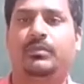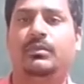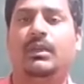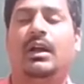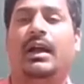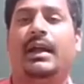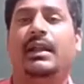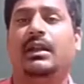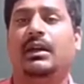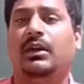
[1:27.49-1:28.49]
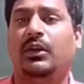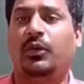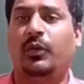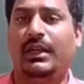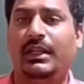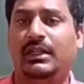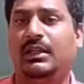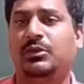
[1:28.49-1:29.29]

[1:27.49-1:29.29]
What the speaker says: And when it comes to